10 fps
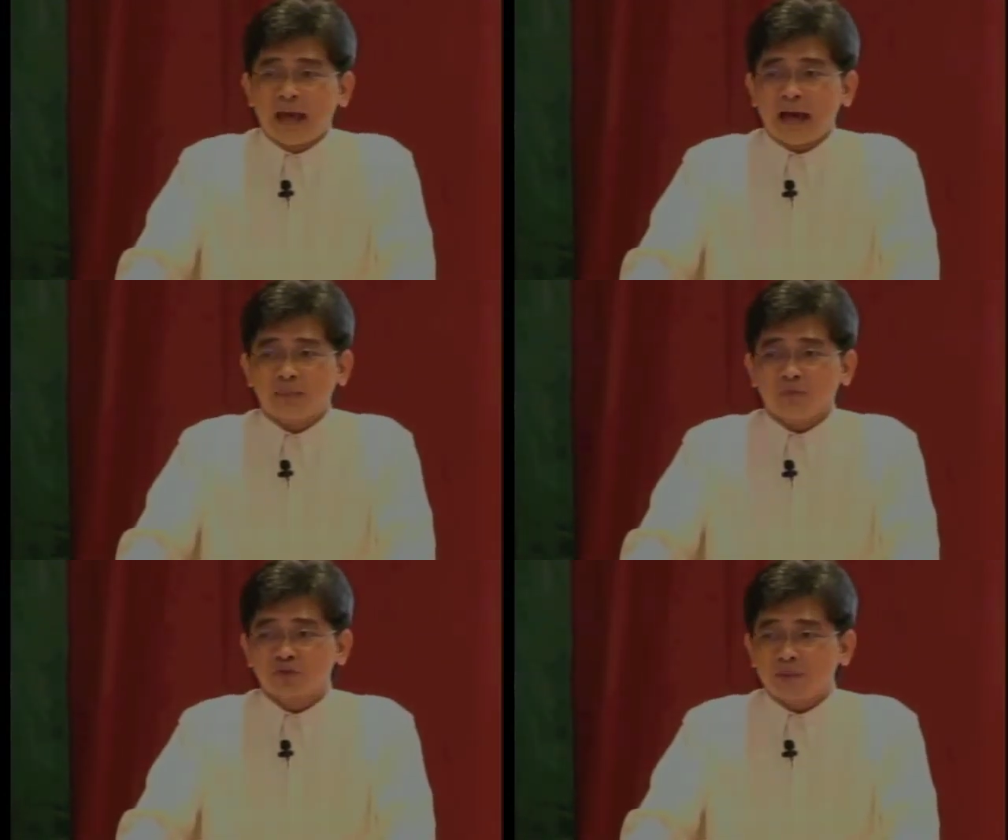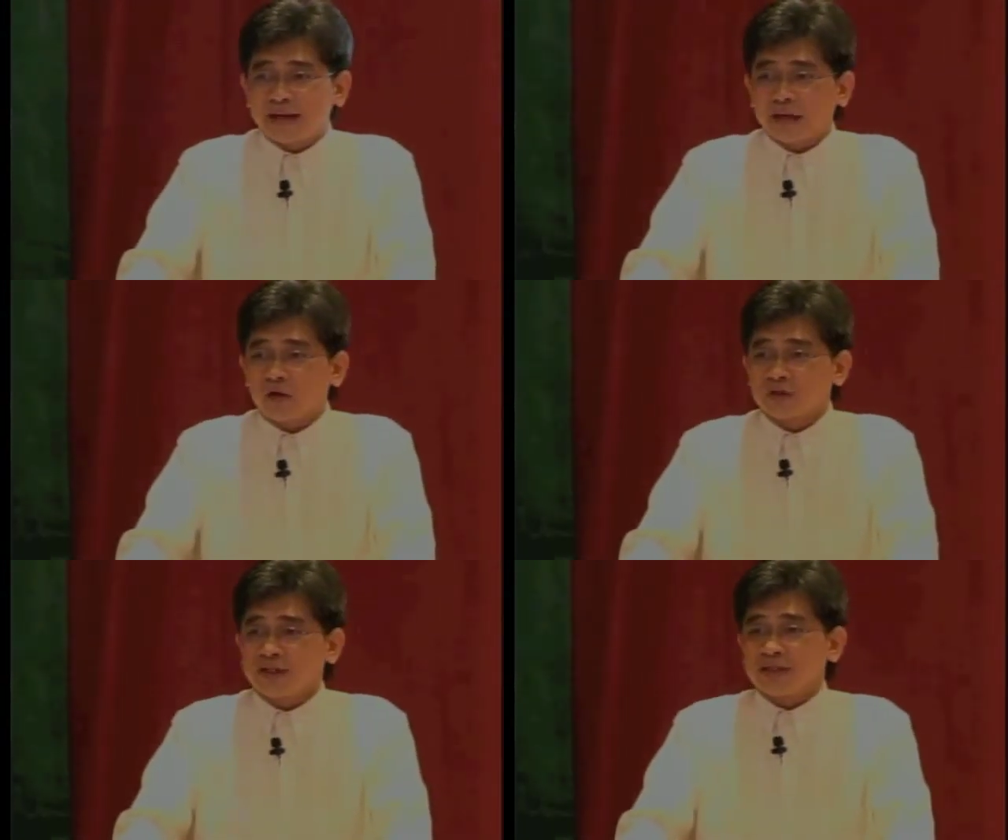Atmospheric
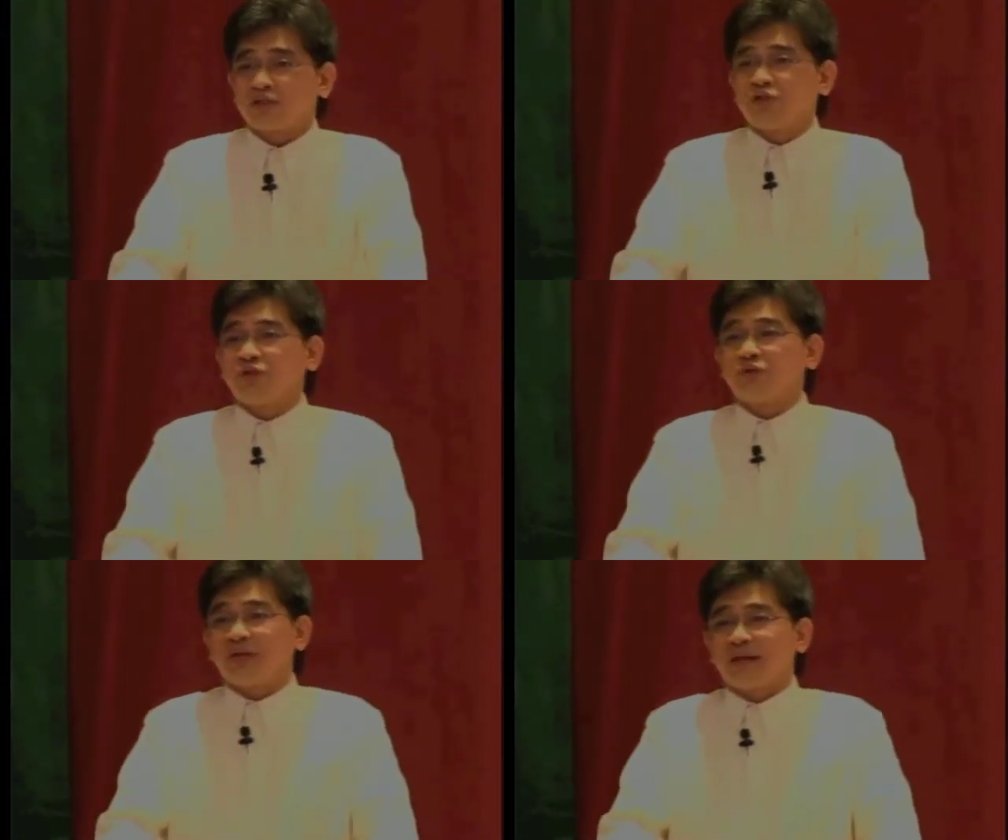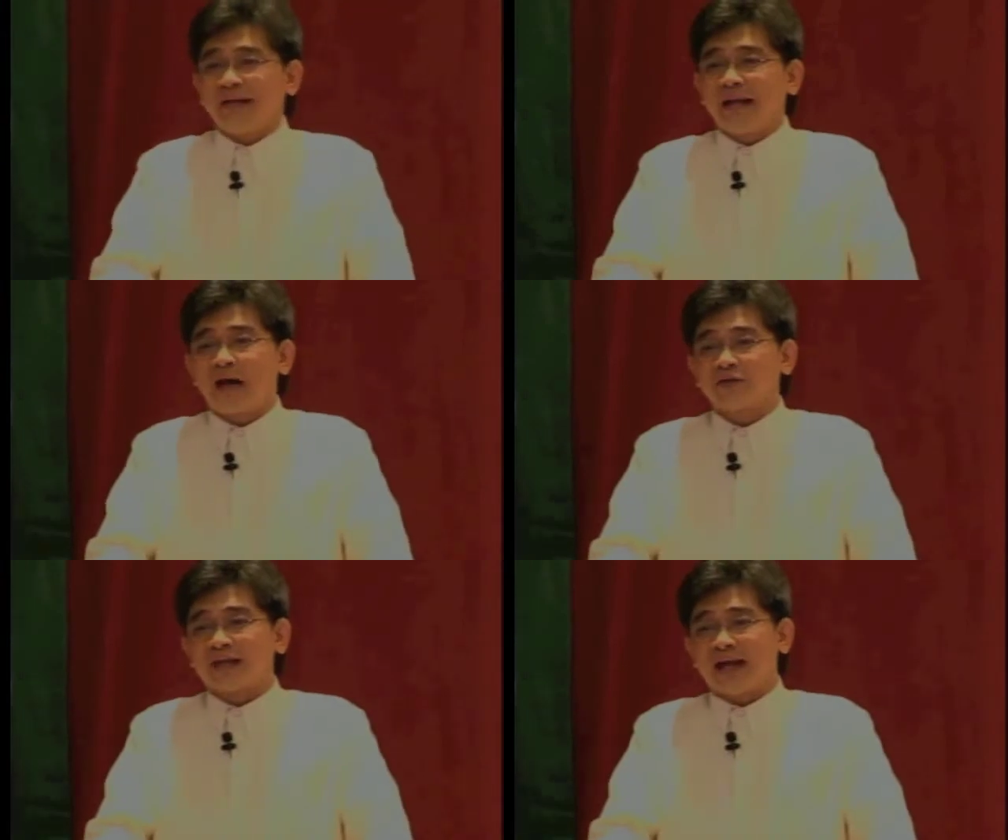causes due to the
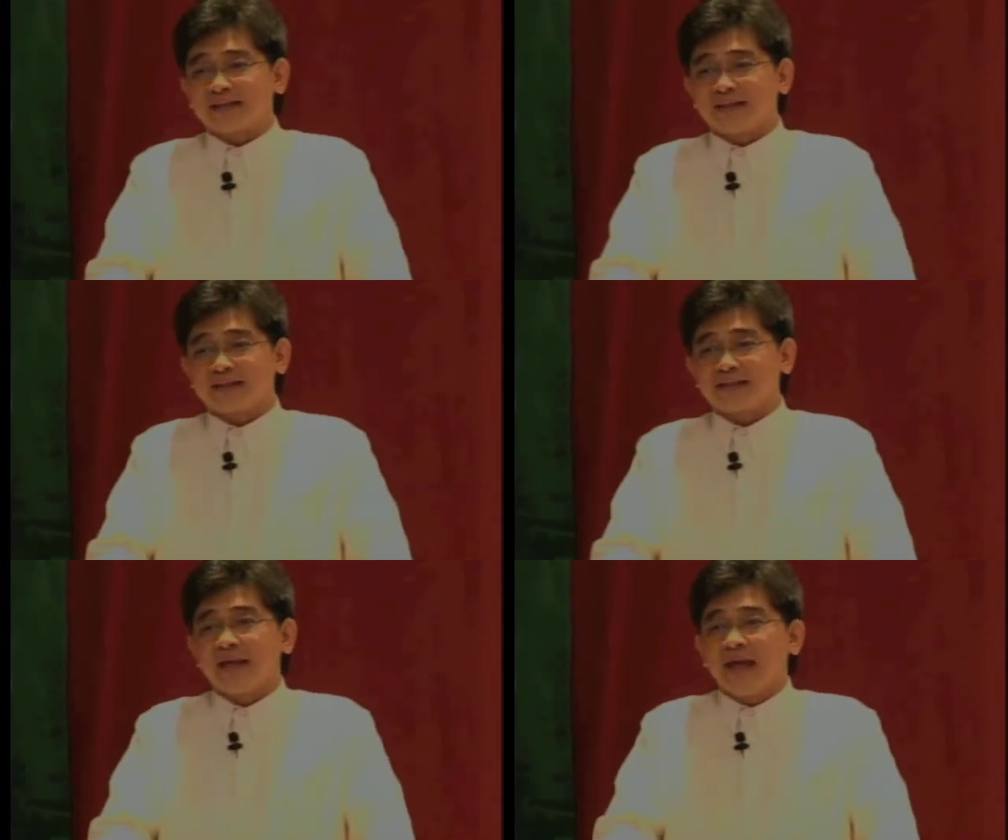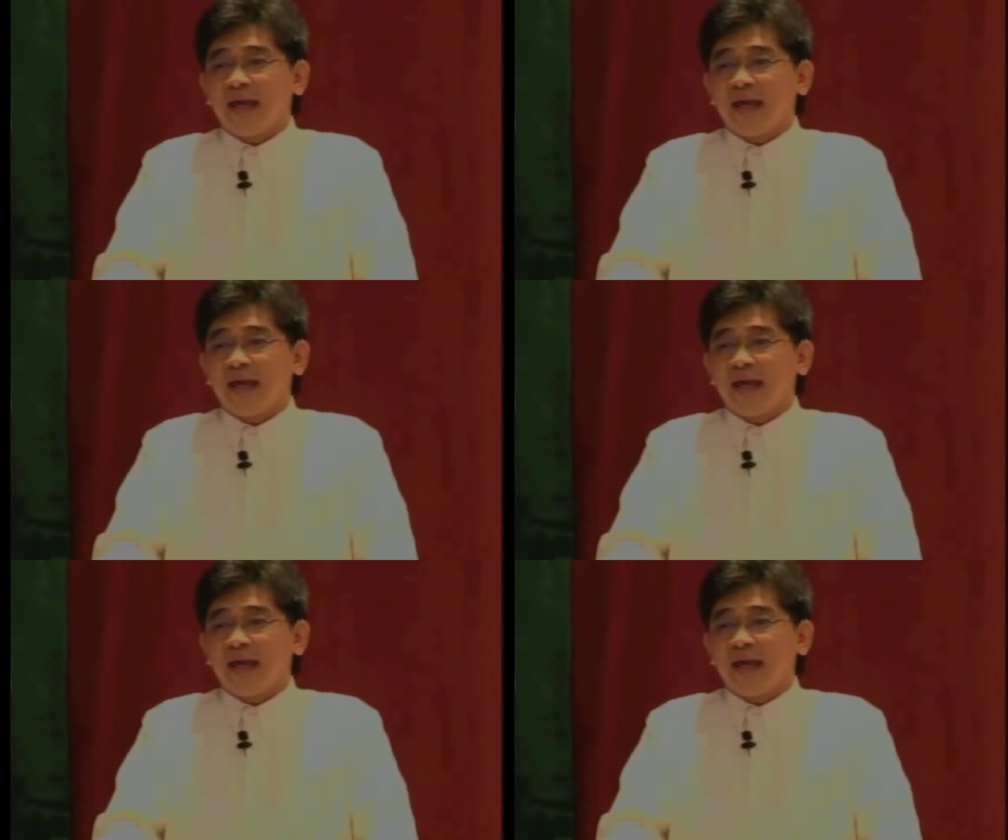greenhouse gases